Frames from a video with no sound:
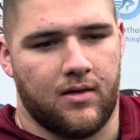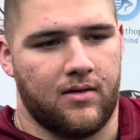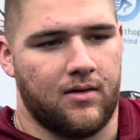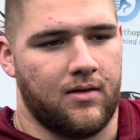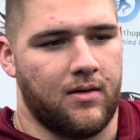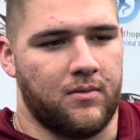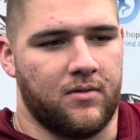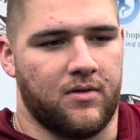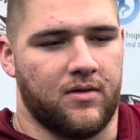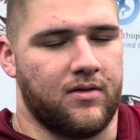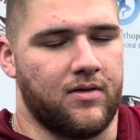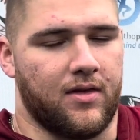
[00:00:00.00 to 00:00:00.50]

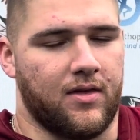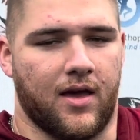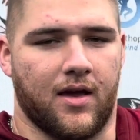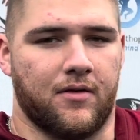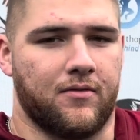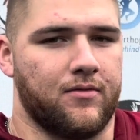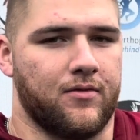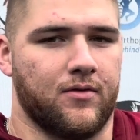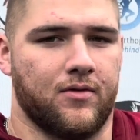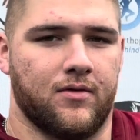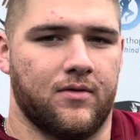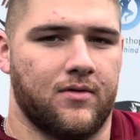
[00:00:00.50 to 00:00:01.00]
I'm just
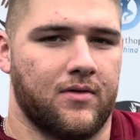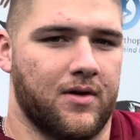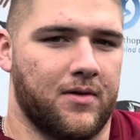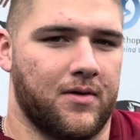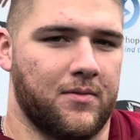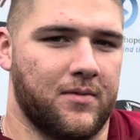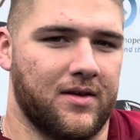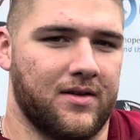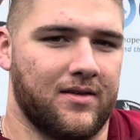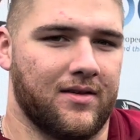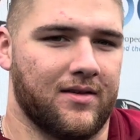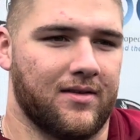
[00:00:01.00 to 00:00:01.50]
thankful.
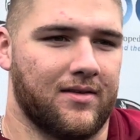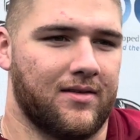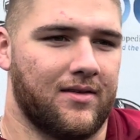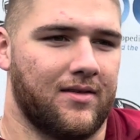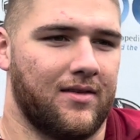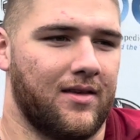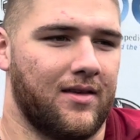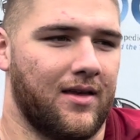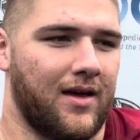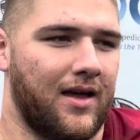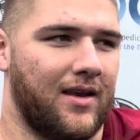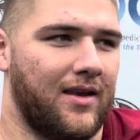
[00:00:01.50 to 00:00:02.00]

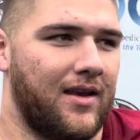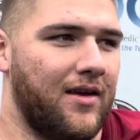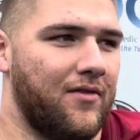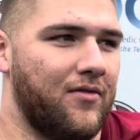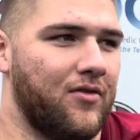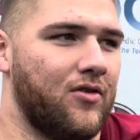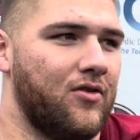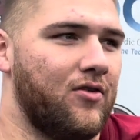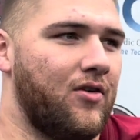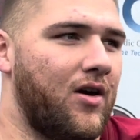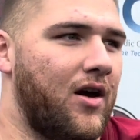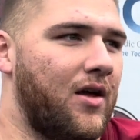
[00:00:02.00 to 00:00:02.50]
I
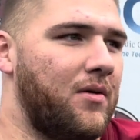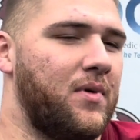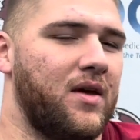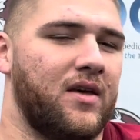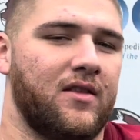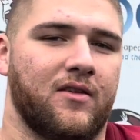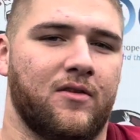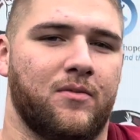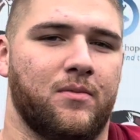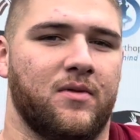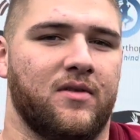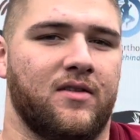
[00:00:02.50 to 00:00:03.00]
never knew I'd be in
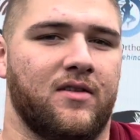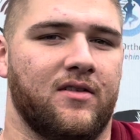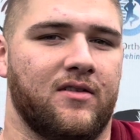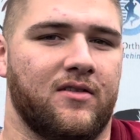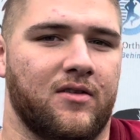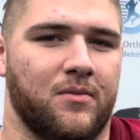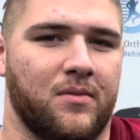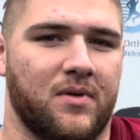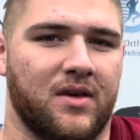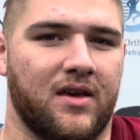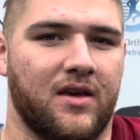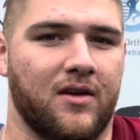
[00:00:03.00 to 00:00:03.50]
this position
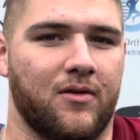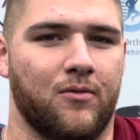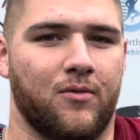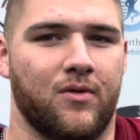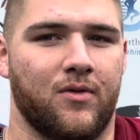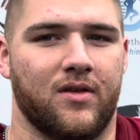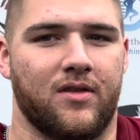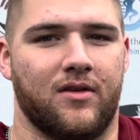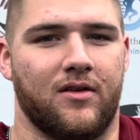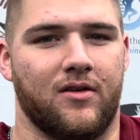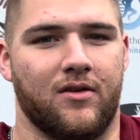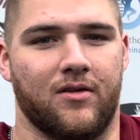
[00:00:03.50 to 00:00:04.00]
to begin
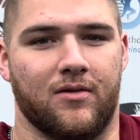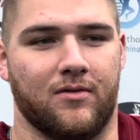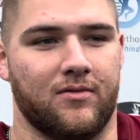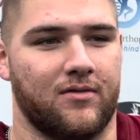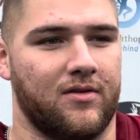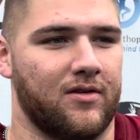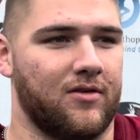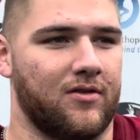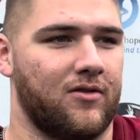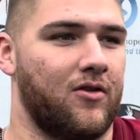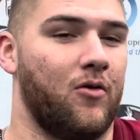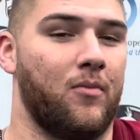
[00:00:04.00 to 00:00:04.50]
with.
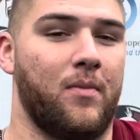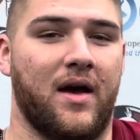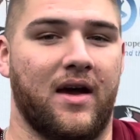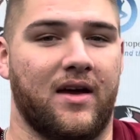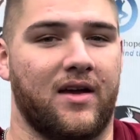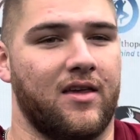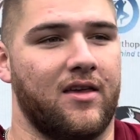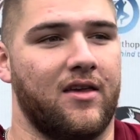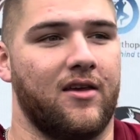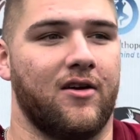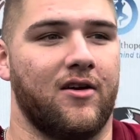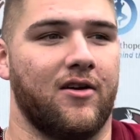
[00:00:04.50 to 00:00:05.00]
Just go back
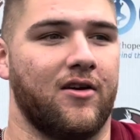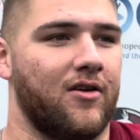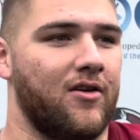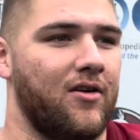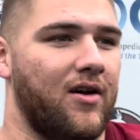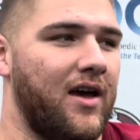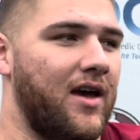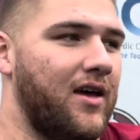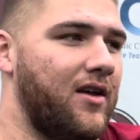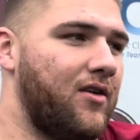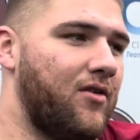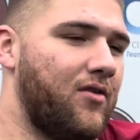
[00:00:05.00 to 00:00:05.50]
a year ago,
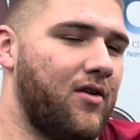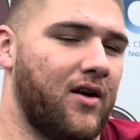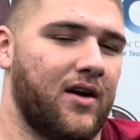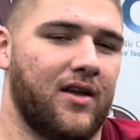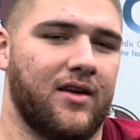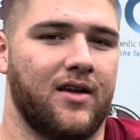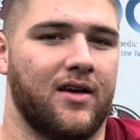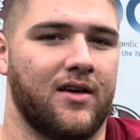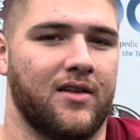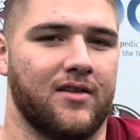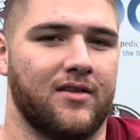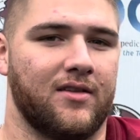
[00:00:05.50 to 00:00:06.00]
I had no
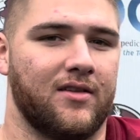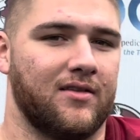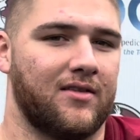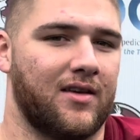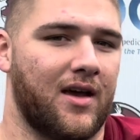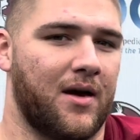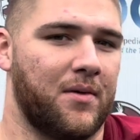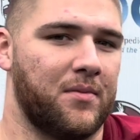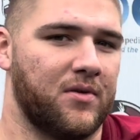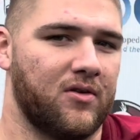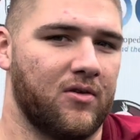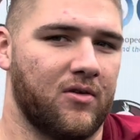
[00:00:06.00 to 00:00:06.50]
idea that this
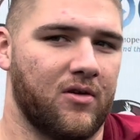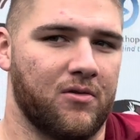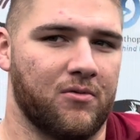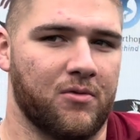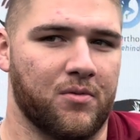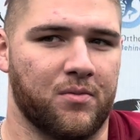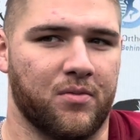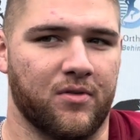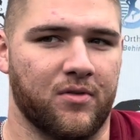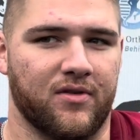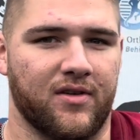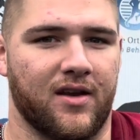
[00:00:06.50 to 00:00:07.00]
opportunity
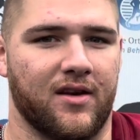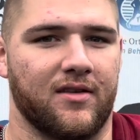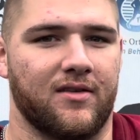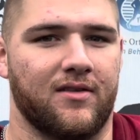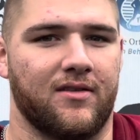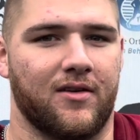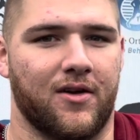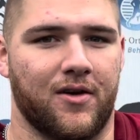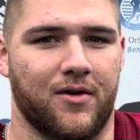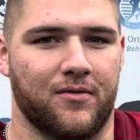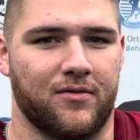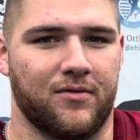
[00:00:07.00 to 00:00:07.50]
would present
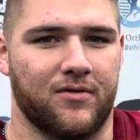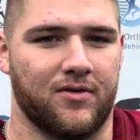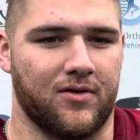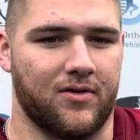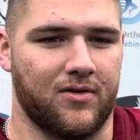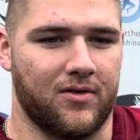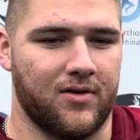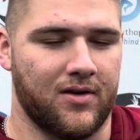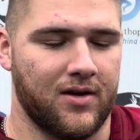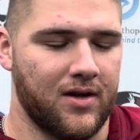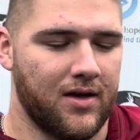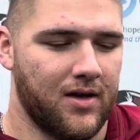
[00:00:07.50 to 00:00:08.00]
itself,
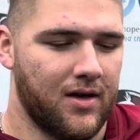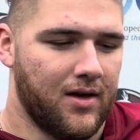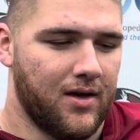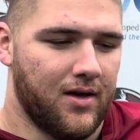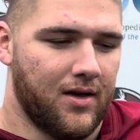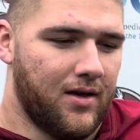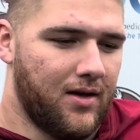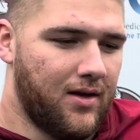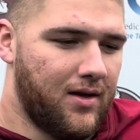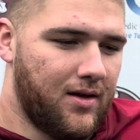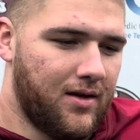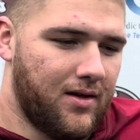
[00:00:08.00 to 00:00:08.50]
so
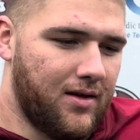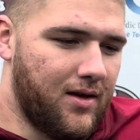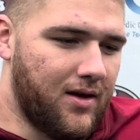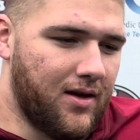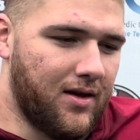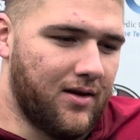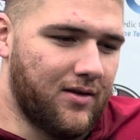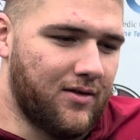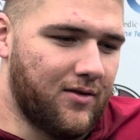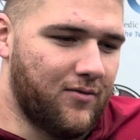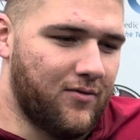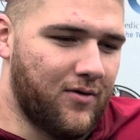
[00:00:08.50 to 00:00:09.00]

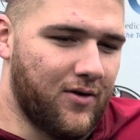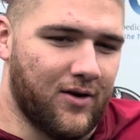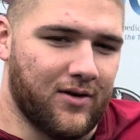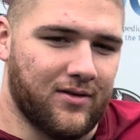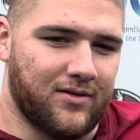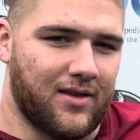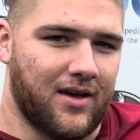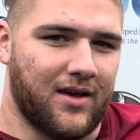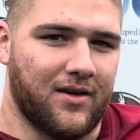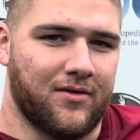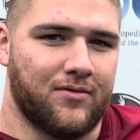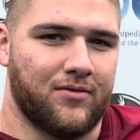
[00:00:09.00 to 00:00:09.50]
yeah, just very
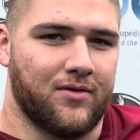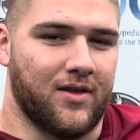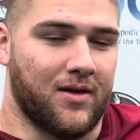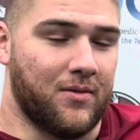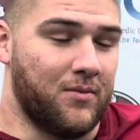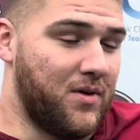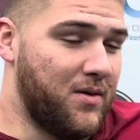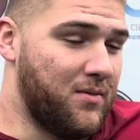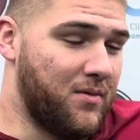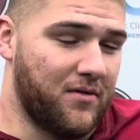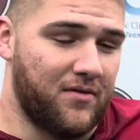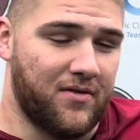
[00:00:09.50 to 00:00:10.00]
thankful that
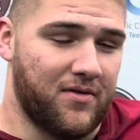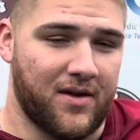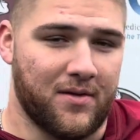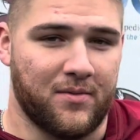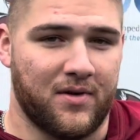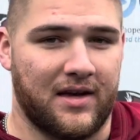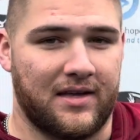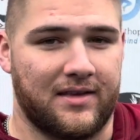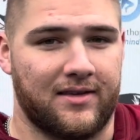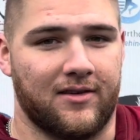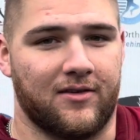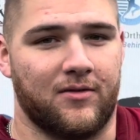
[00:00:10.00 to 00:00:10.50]
me and my family
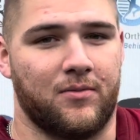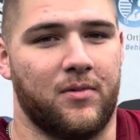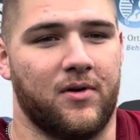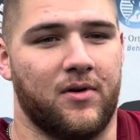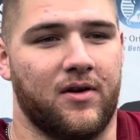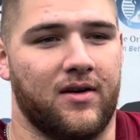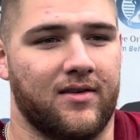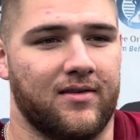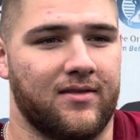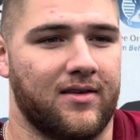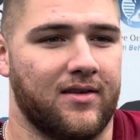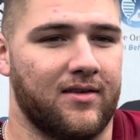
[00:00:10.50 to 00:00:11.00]
got to
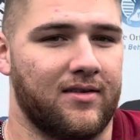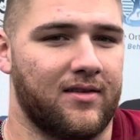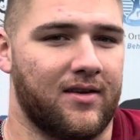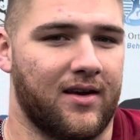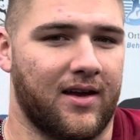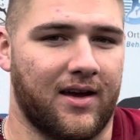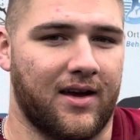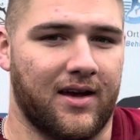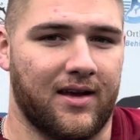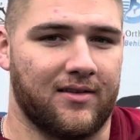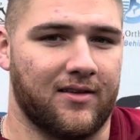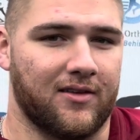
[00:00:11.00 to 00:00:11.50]
experience this, and
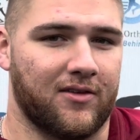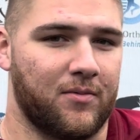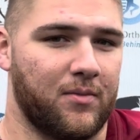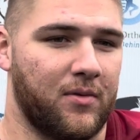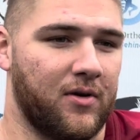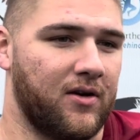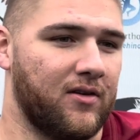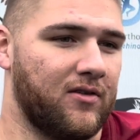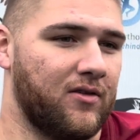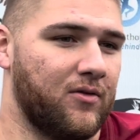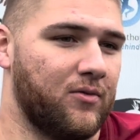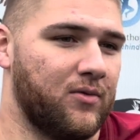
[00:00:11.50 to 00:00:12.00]
I got to
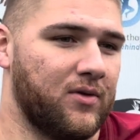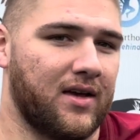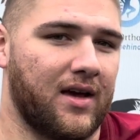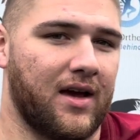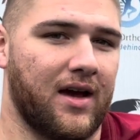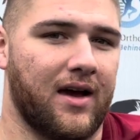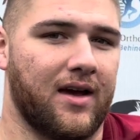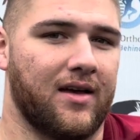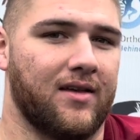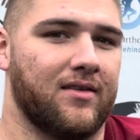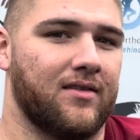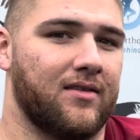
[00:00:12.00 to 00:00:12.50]
experience it with the
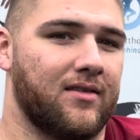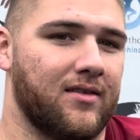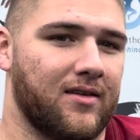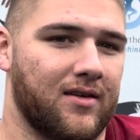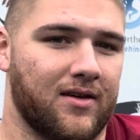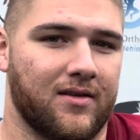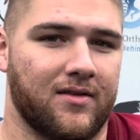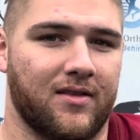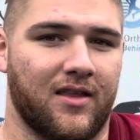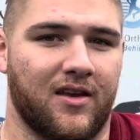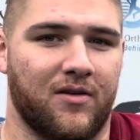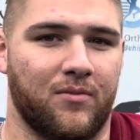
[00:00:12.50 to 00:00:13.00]
guys
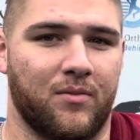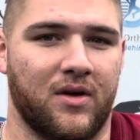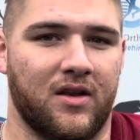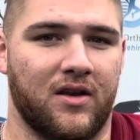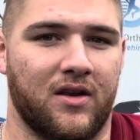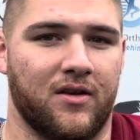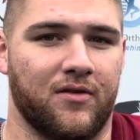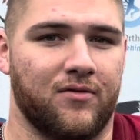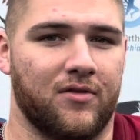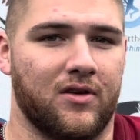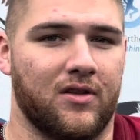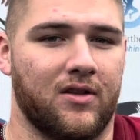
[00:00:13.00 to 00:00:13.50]
that have been
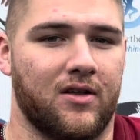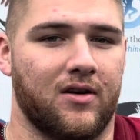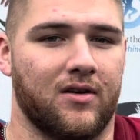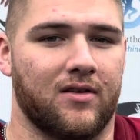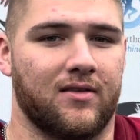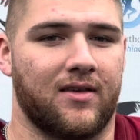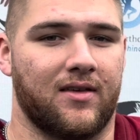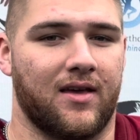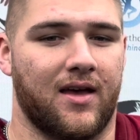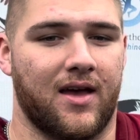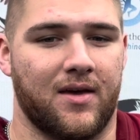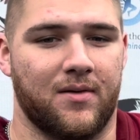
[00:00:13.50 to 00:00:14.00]
here for a long
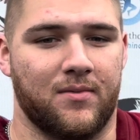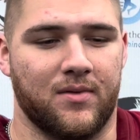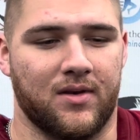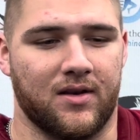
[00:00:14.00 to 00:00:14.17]
time.